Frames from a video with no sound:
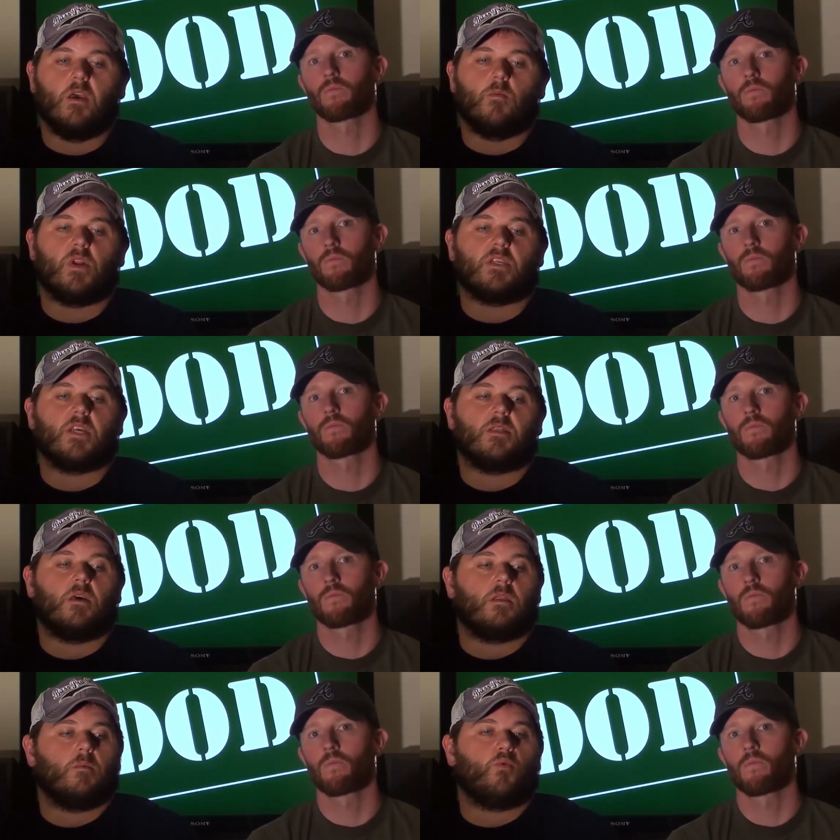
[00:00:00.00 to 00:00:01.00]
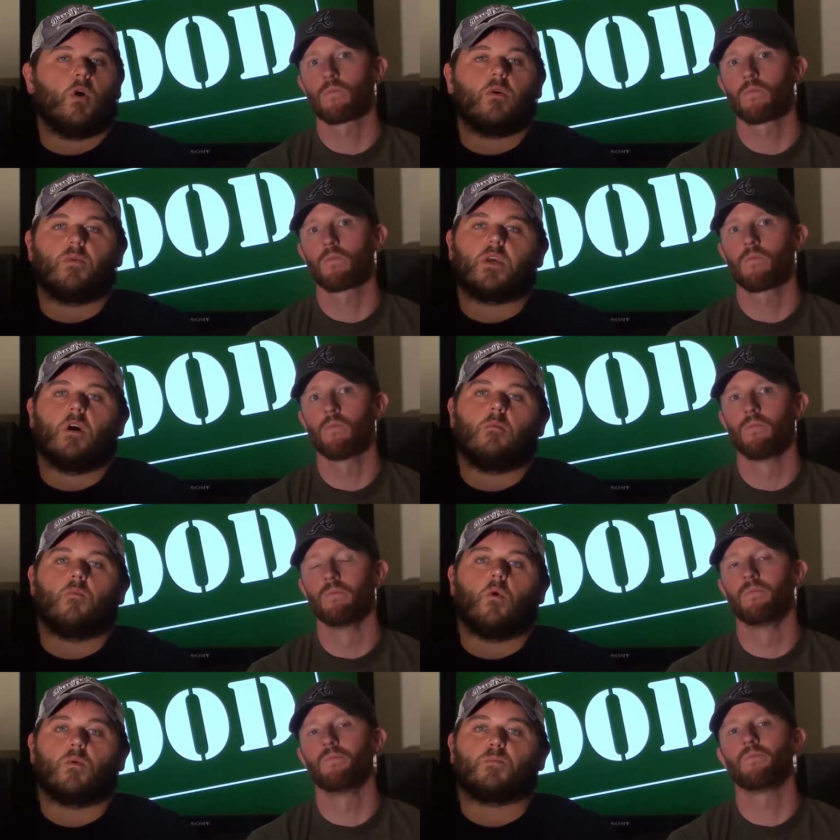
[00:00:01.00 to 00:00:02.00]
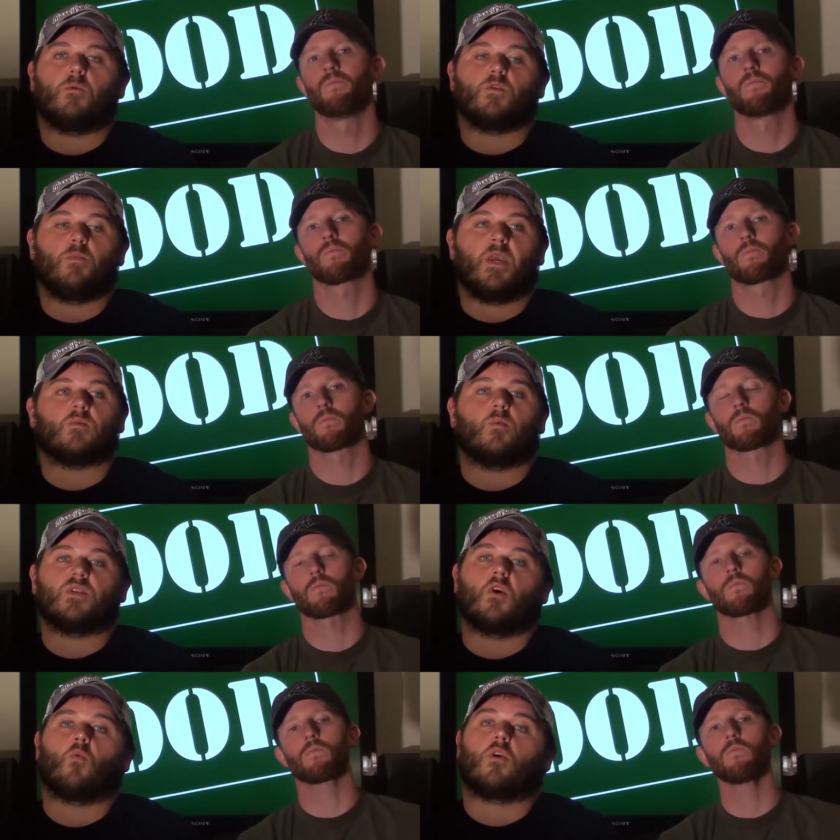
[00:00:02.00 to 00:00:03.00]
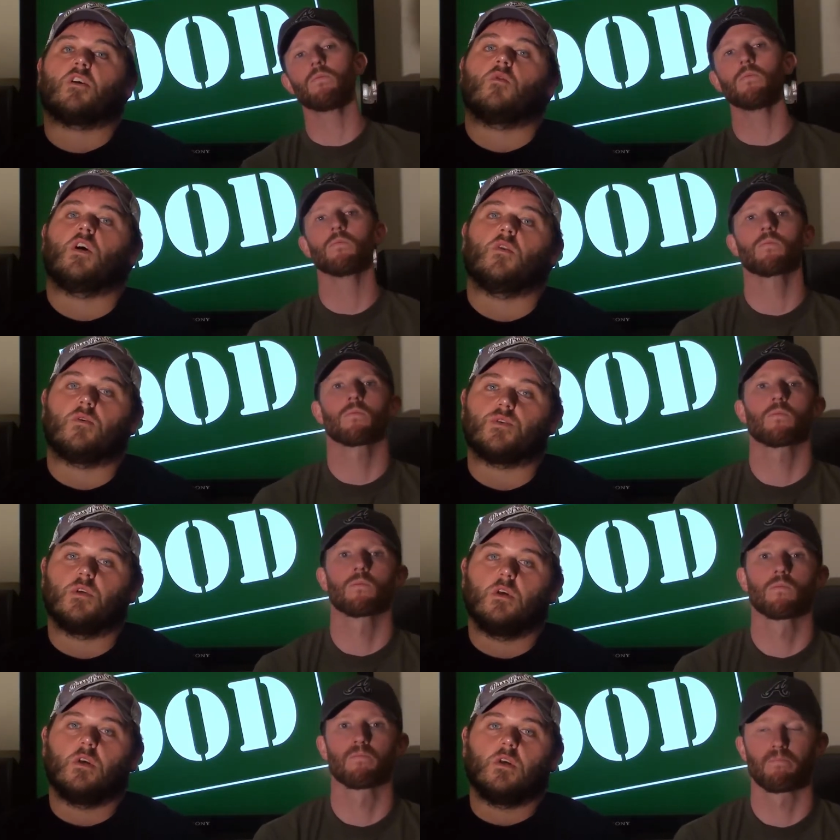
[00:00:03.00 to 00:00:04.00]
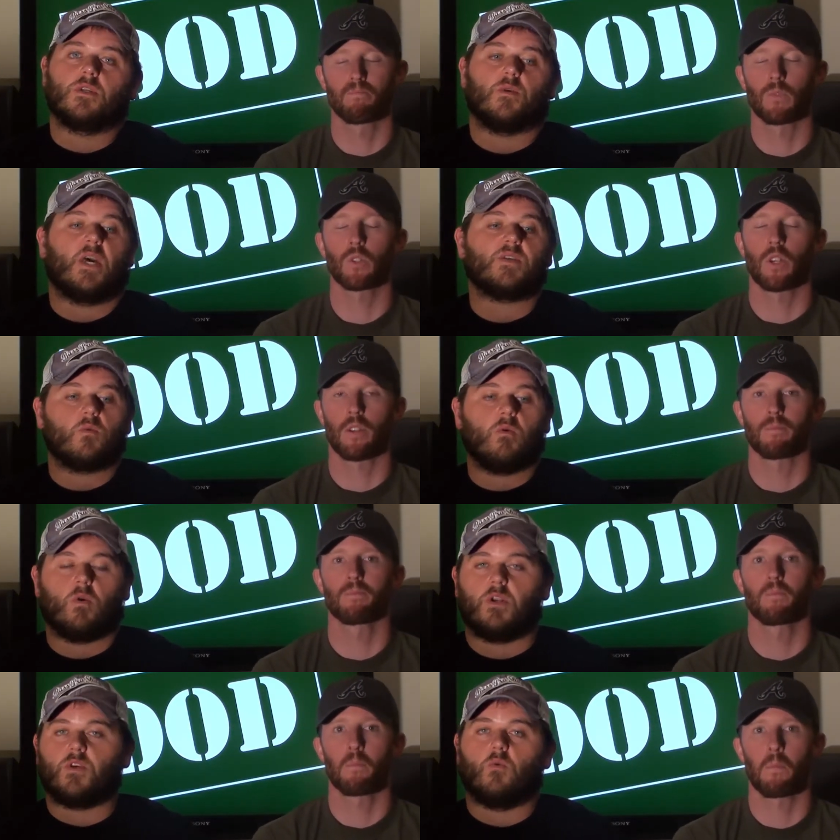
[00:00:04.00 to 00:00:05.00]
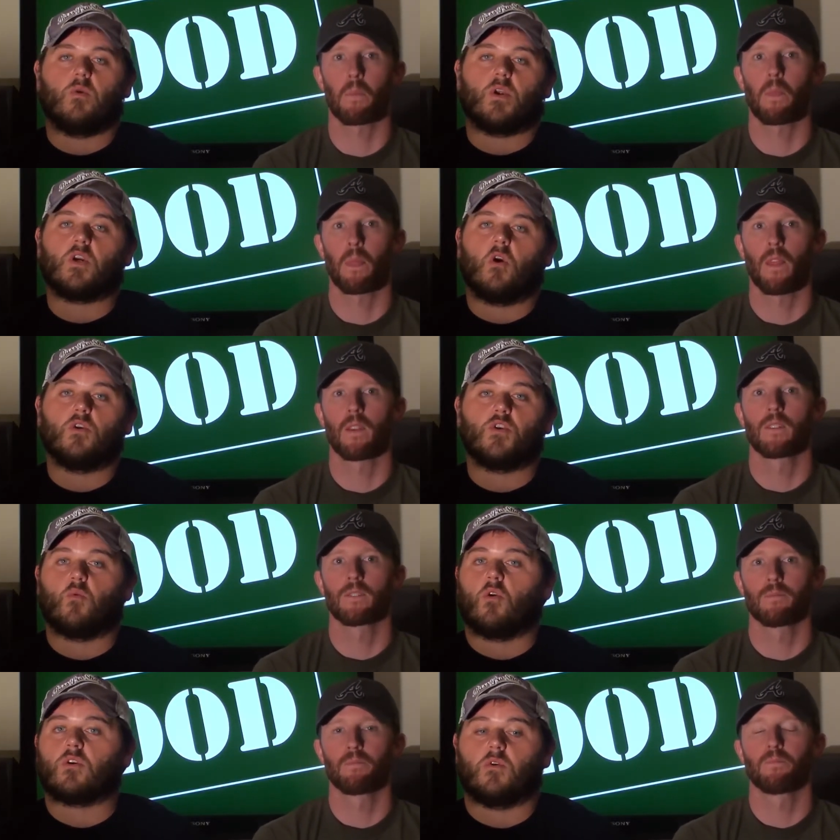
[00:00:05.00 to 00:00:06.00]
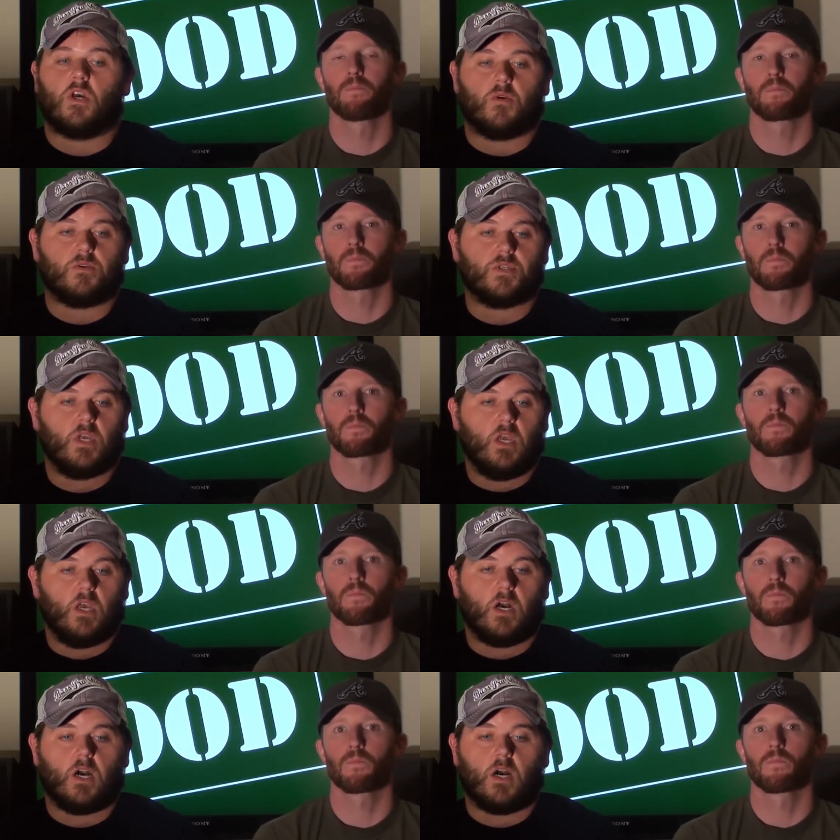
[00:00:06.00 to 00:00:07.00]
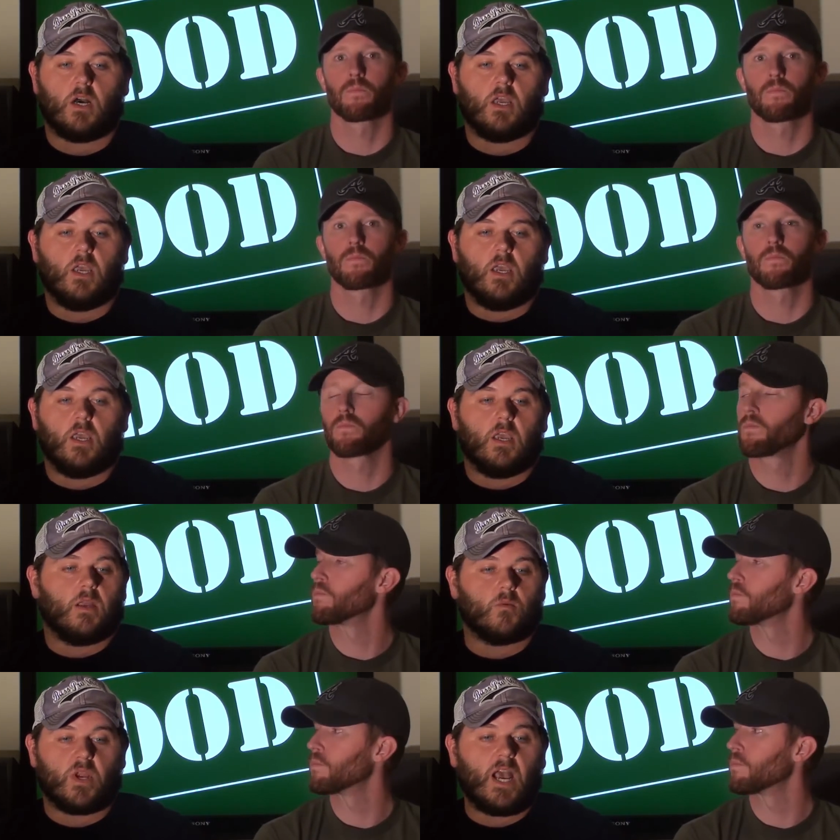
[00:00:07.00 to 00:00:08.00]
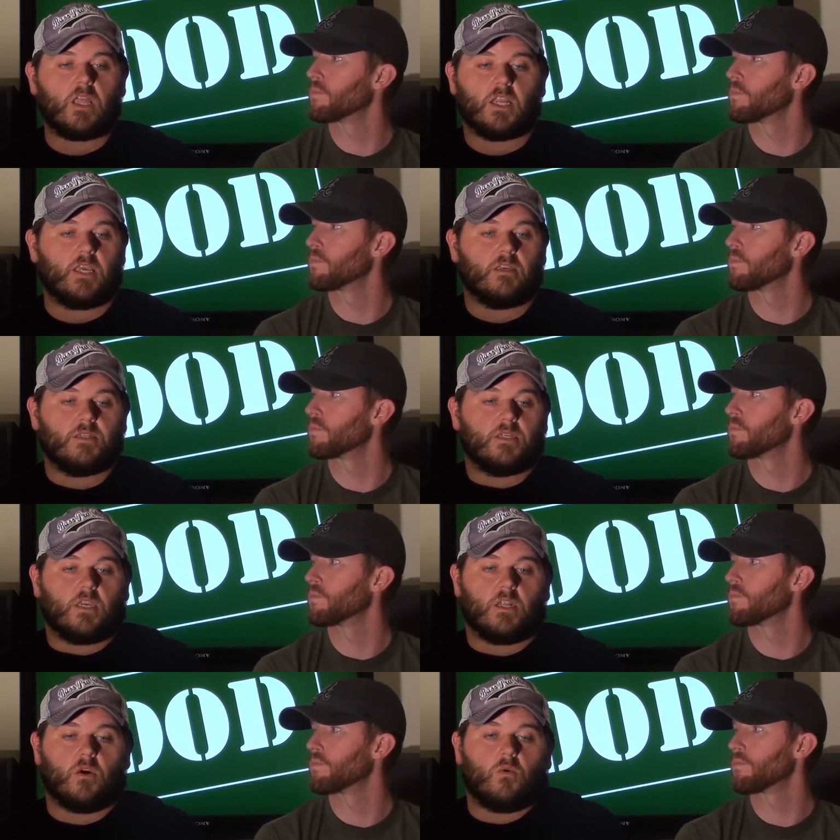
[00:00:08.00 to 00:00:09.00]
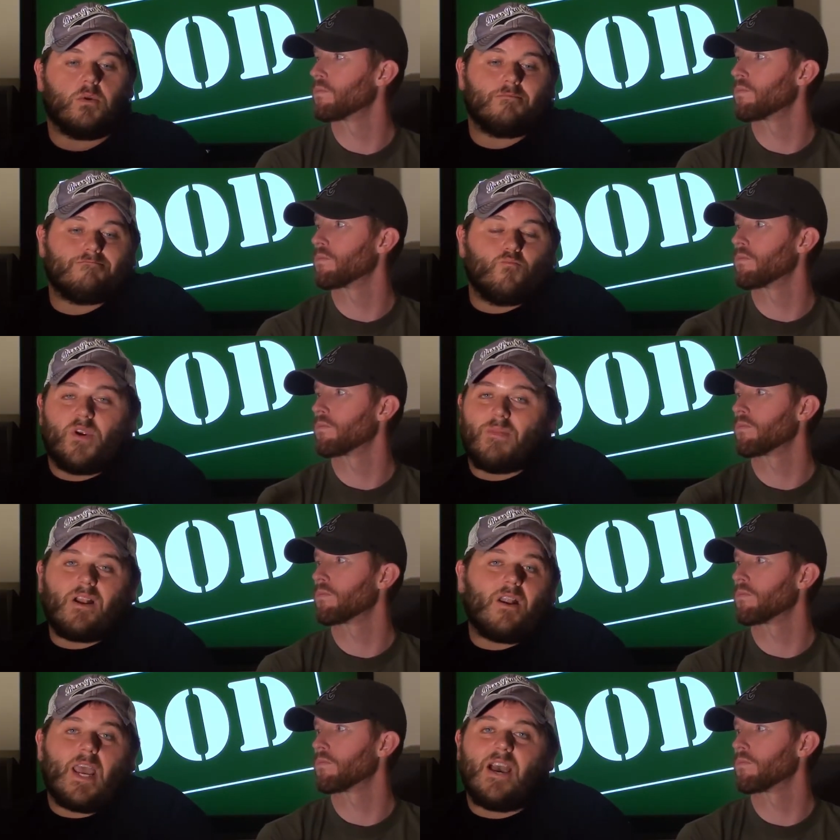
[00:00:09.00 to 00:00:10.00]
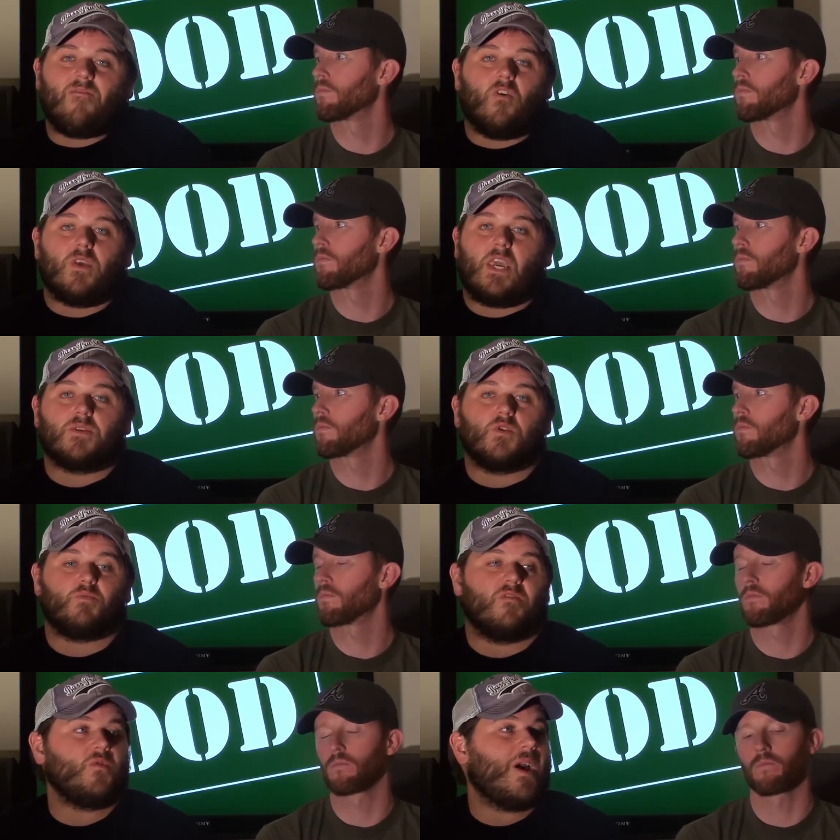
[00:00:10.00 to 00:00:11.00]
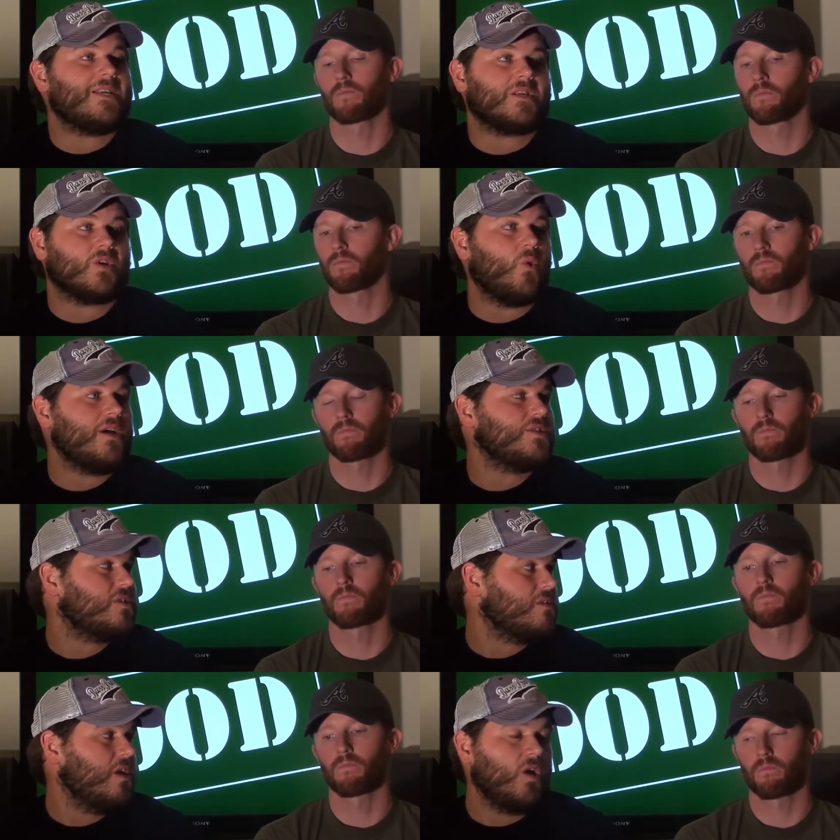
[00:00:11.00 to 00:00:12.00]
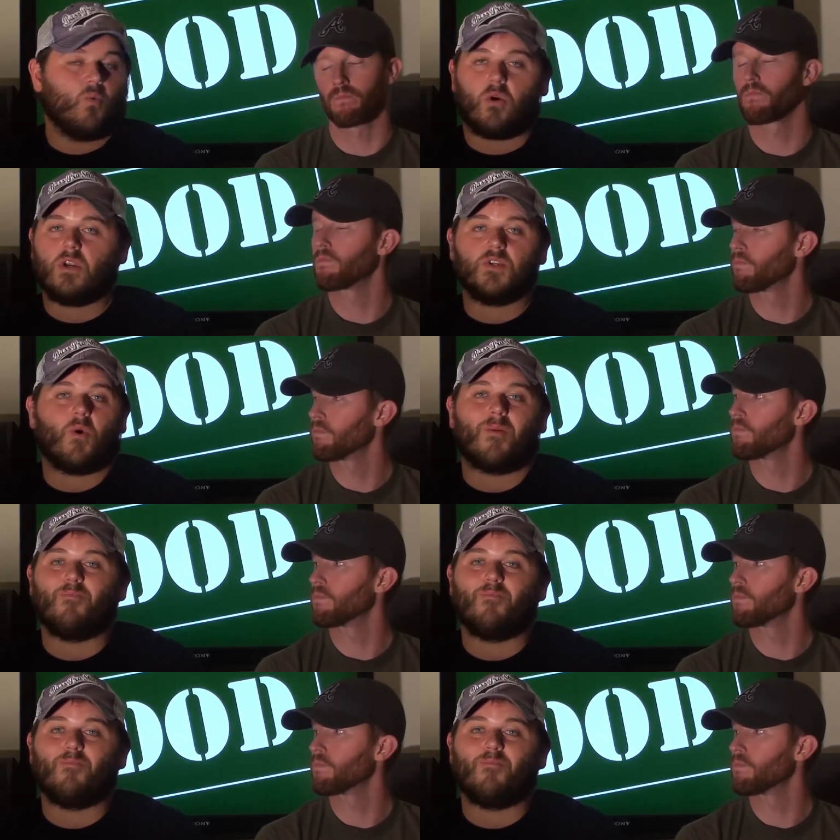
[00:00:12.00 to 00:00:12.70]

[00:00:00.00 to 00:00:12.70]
Speaker 1: But he said that the point we become what we're supposed to be is when we start working on others. So that's what we want to do. We want to encourage you to work on others. Uh, the reality is, you know, we may not have all the answers, but if you ask a question, we're going to do our